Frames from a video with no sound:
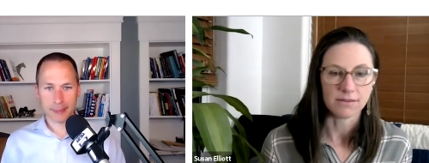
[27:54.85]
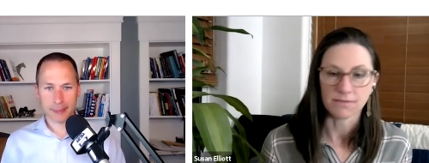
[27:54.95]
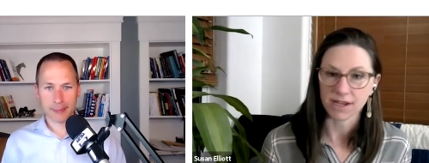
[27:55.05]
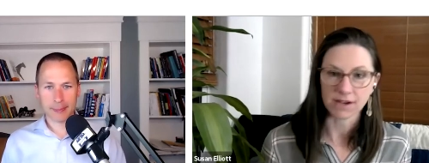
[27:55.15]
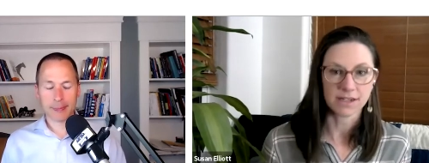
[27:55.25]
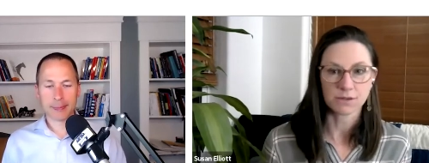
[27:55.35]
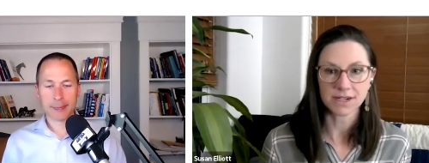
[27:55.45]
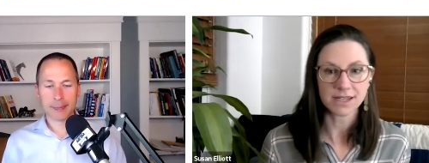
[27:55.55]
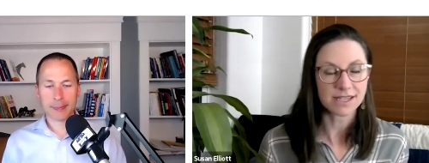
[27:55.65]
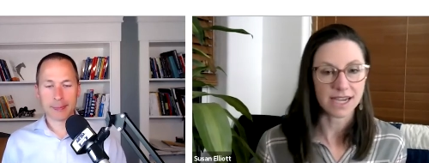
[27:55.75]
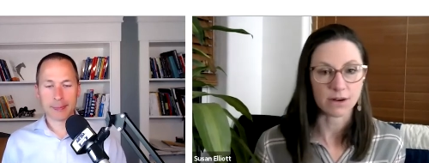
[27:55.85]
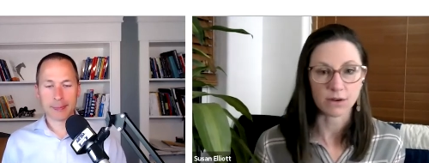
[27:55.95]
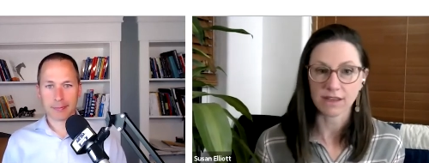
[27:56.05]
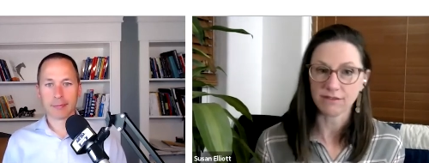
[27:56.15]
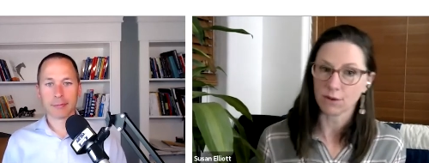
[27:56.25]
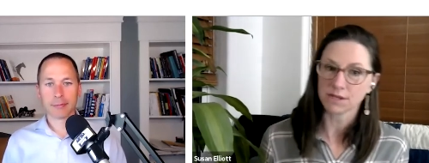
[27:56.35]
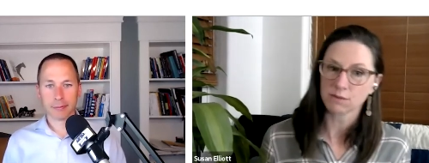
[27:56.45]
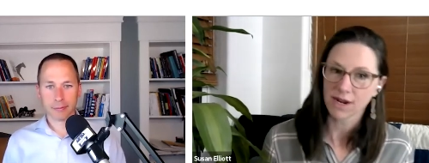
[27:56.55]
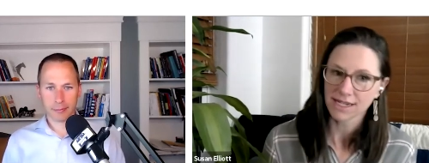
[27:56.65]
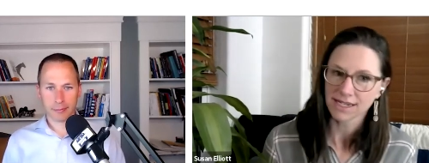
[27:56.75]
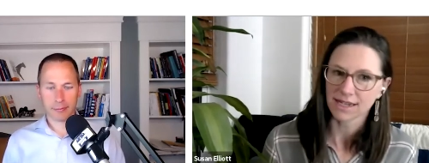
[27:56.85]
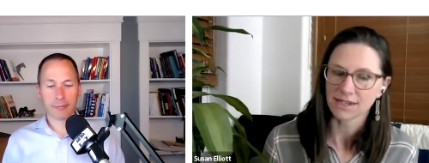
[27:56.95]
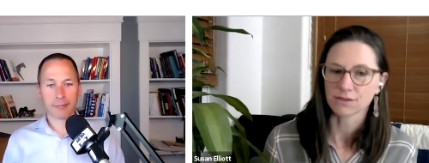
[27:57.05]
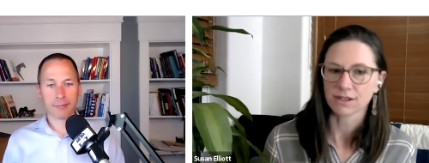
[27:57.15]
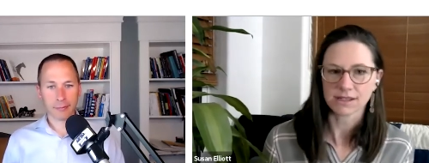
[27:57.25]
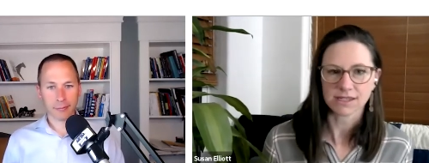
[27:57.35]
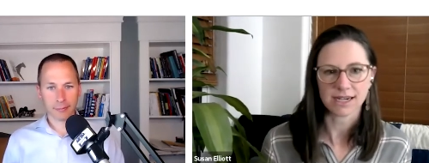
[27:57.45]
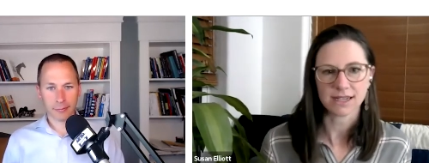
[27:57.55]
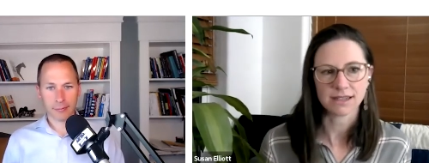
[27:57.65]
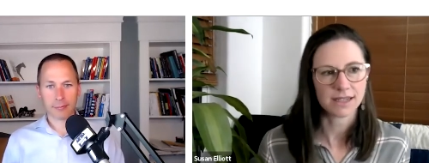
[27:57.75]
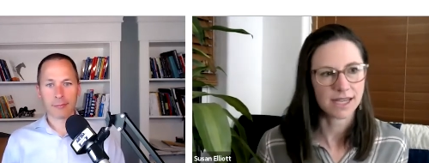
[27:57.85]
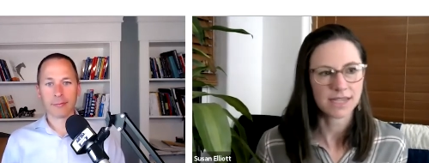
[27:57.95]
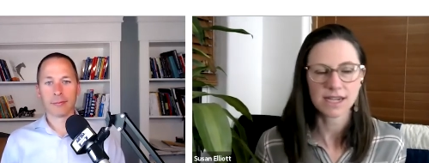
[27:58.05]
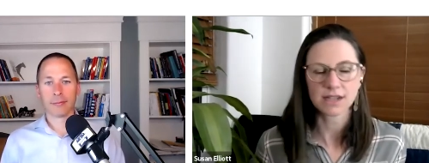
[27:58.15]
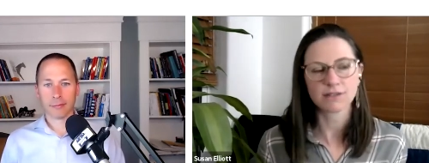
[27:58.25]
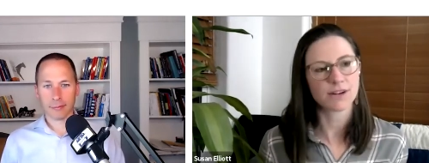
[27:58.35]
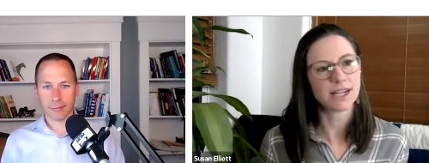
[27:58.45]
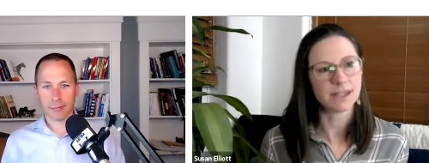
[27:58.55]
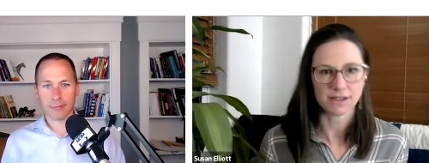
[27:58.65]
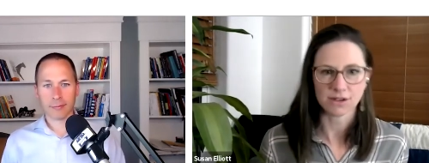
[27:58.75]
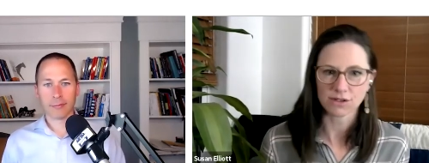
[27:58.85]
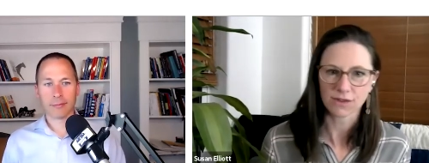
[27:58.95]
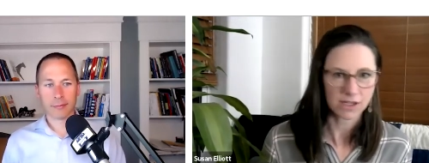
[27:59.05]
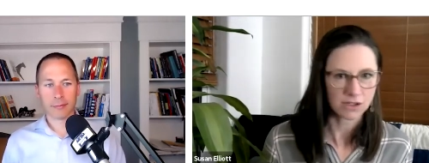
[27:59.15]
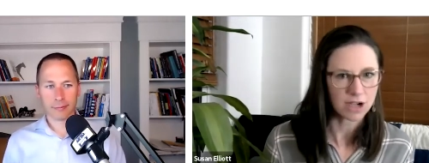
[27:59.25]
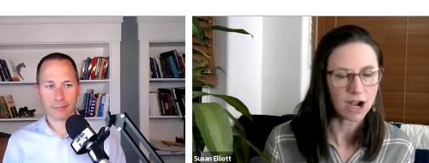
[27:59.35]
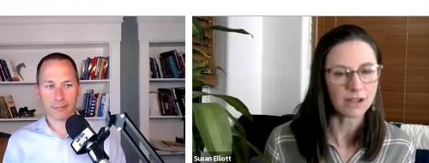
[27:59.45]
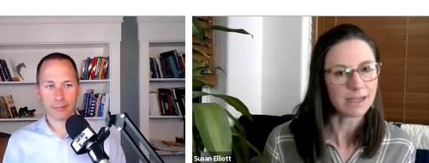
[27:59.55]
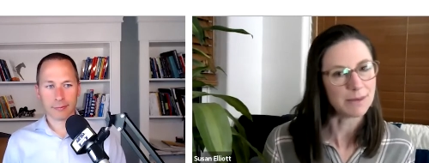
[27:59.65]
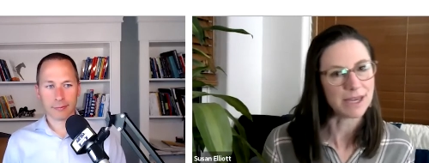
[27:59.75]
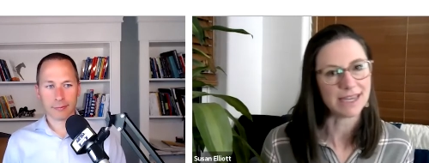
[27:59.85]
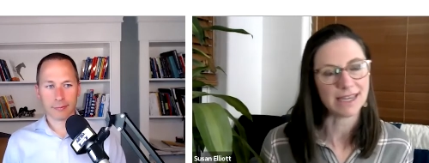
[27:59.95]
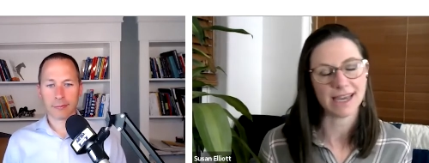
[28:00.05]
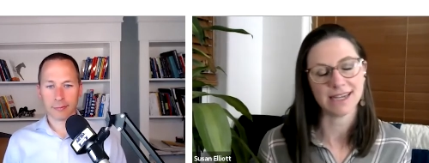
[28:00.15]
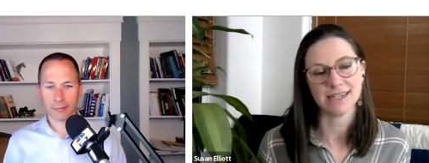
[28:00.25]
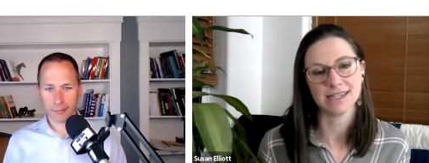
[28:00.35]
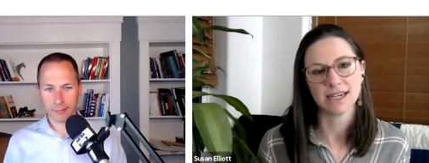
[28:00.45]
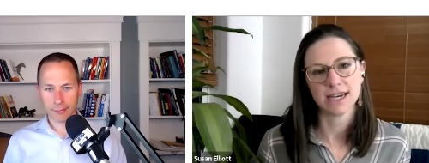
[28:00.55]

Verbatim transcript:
Speaker 1: they're into real estate, or they've always wanted to get into real estate. And then they tell a friend, and those friends are calling me. And